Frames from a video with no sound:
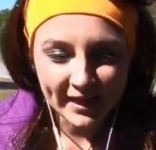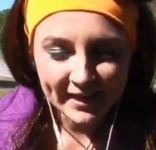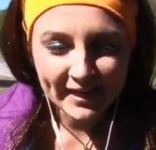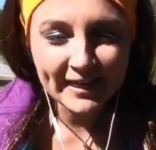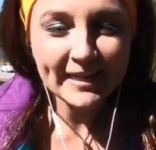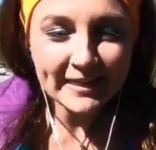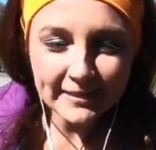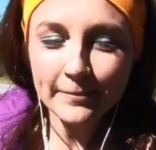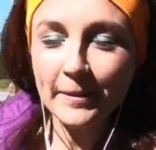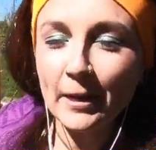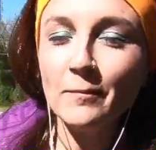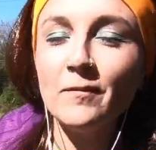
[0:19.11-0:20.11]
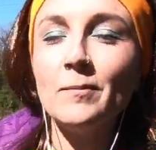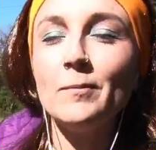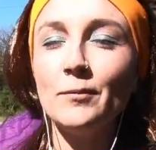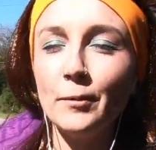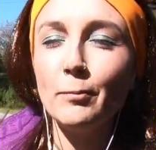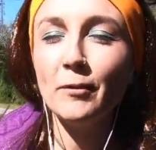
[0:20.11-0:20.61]
and I need some help from a
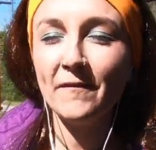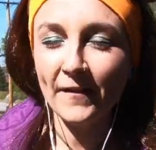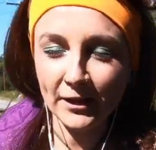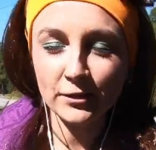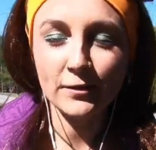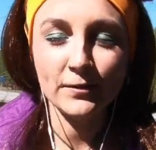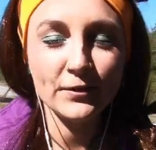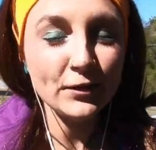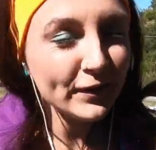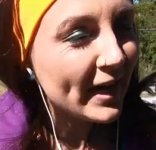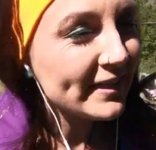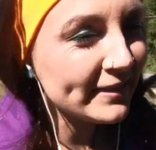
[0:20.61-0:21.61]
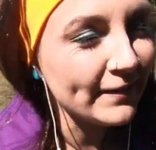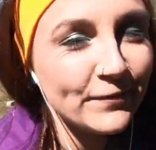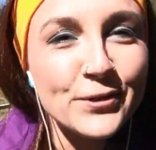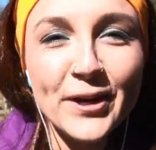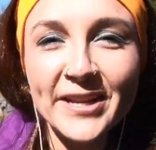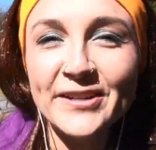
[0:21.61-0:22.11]
real professional. You guys have
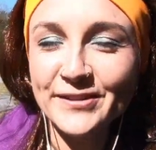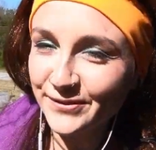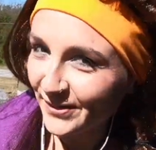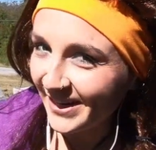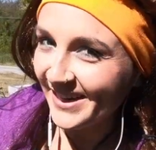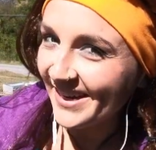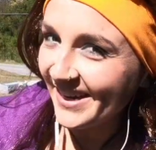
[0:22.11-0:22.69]
trainers, right?